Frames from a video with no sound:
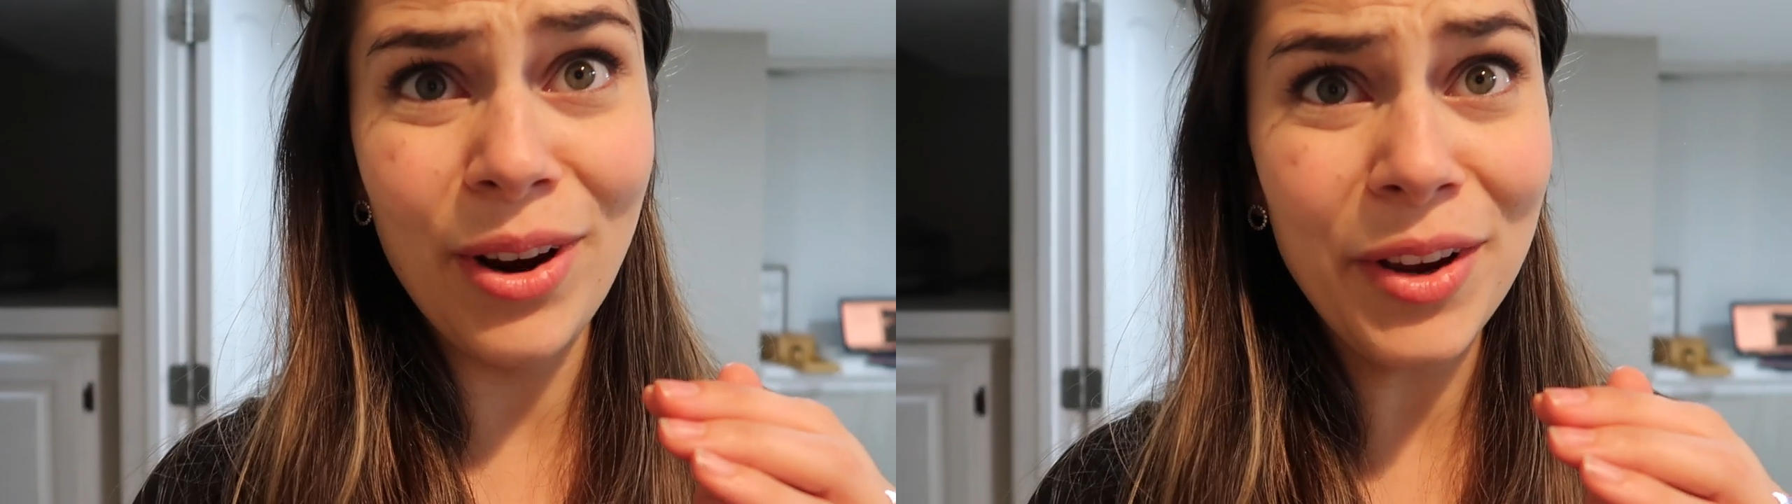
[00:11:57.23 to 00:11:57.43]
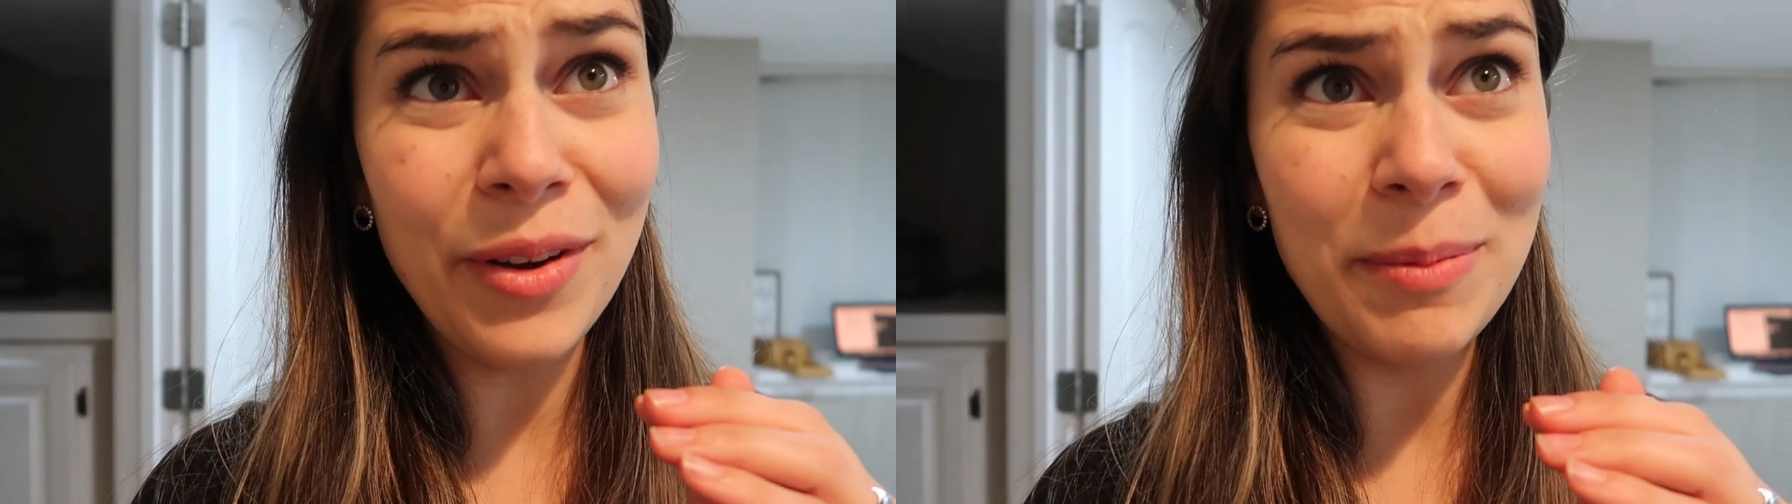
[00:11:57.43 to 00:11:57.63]

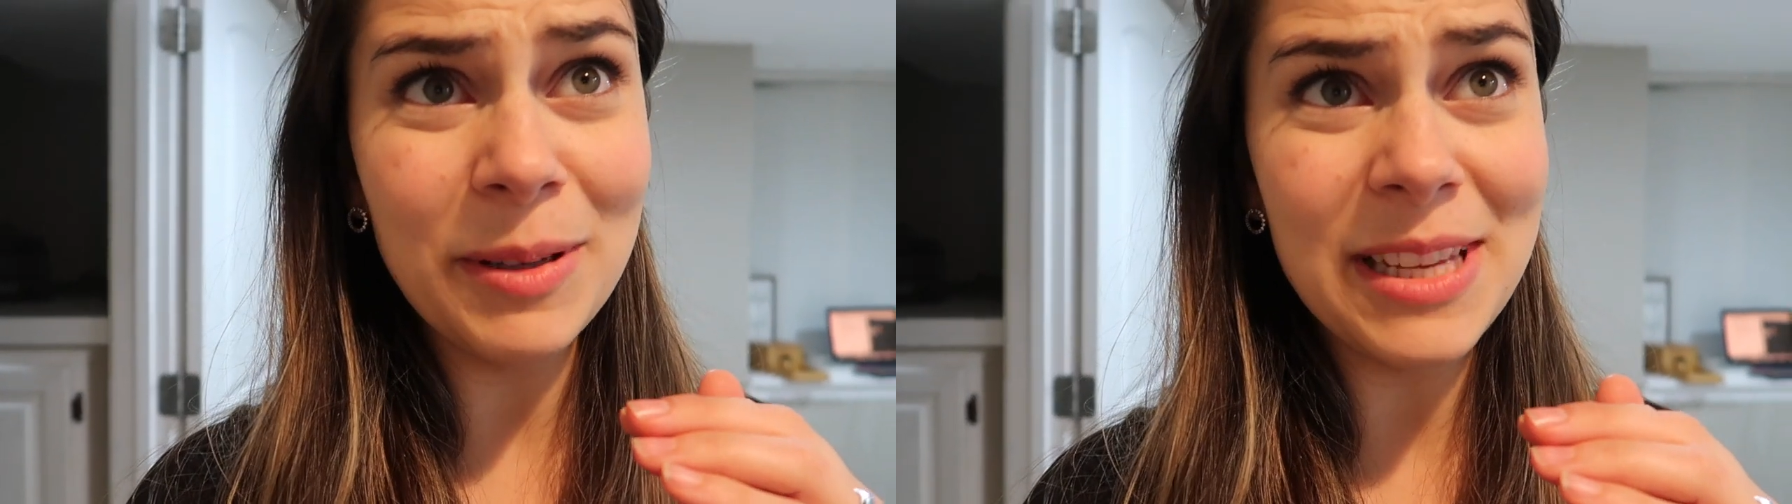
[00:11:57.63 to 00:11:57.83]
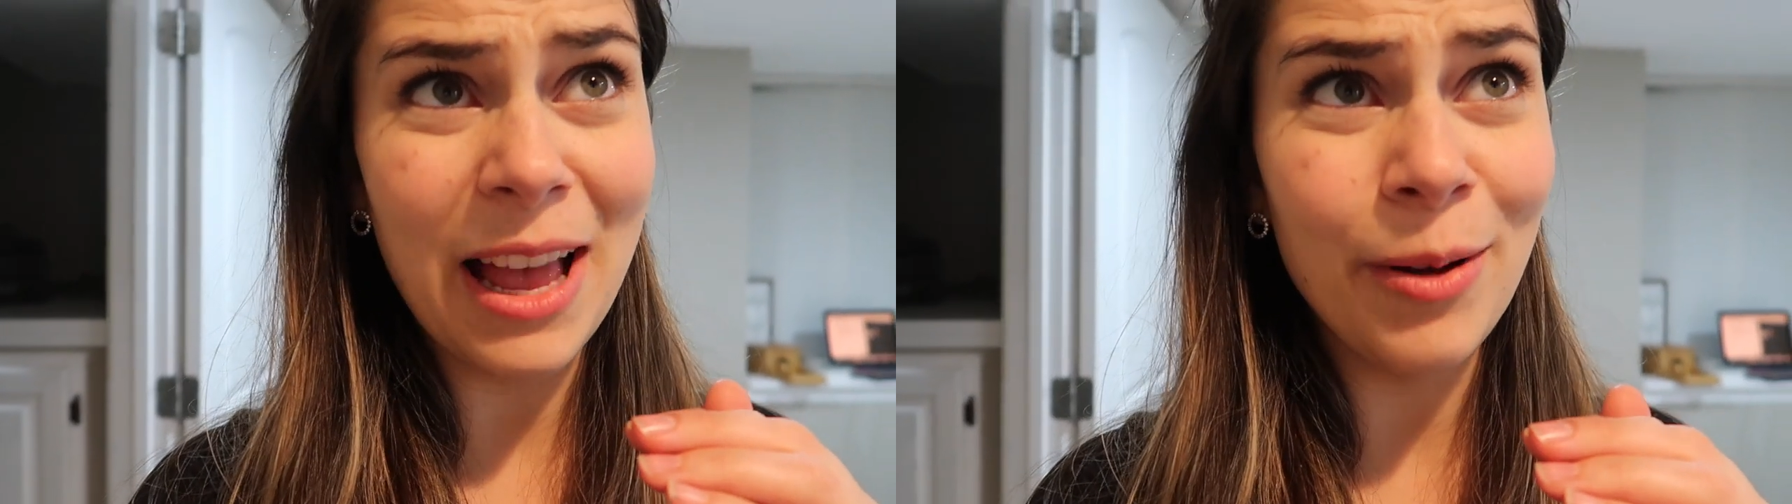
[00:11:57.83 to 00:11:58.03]
Are you able
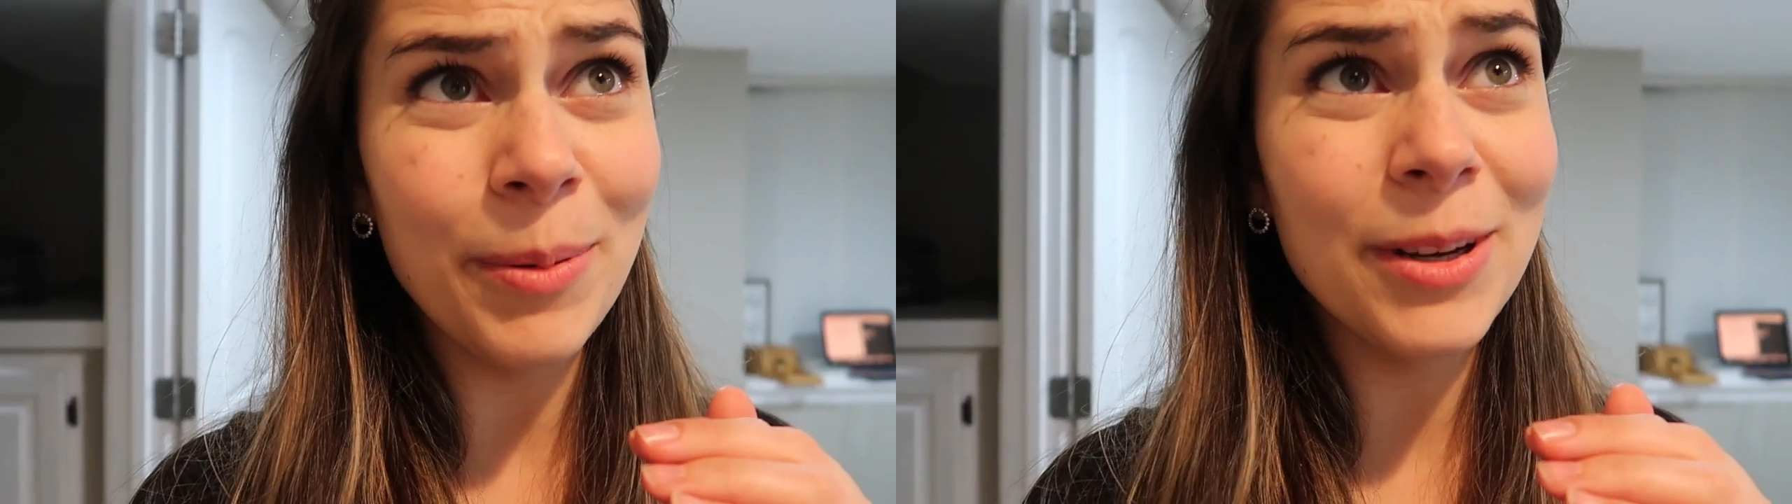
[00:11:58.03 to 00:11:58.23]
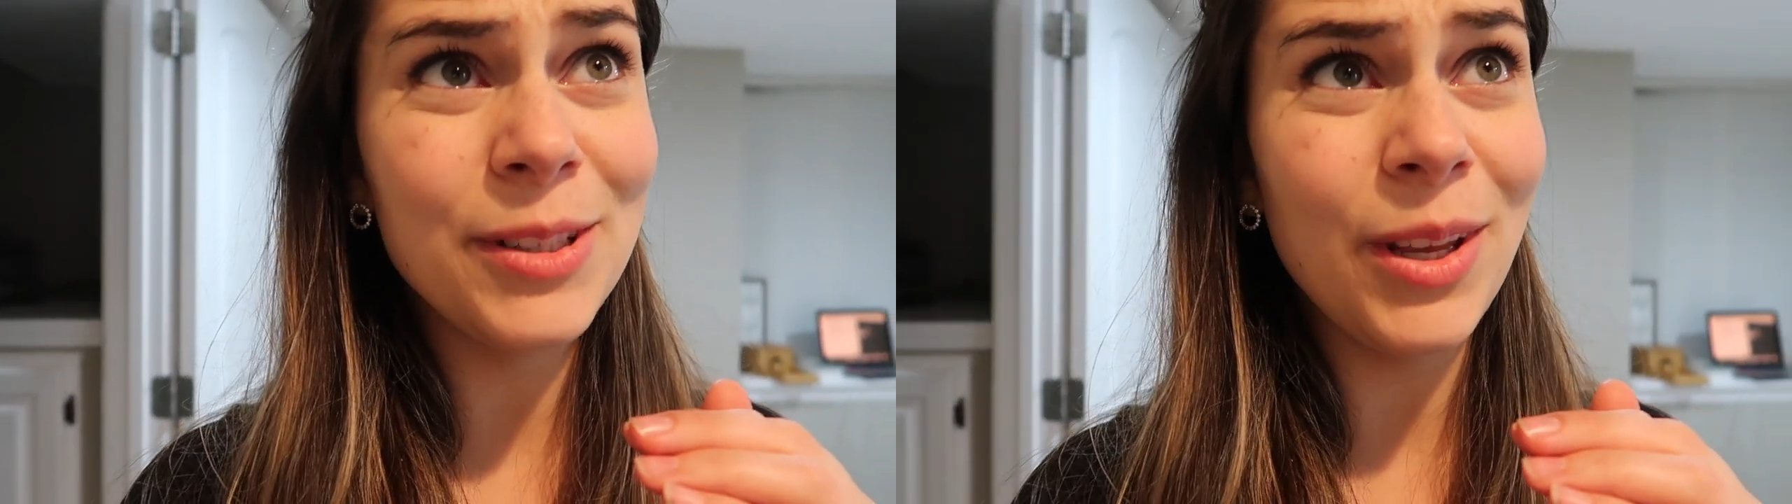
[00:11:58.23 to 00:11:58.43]
to help her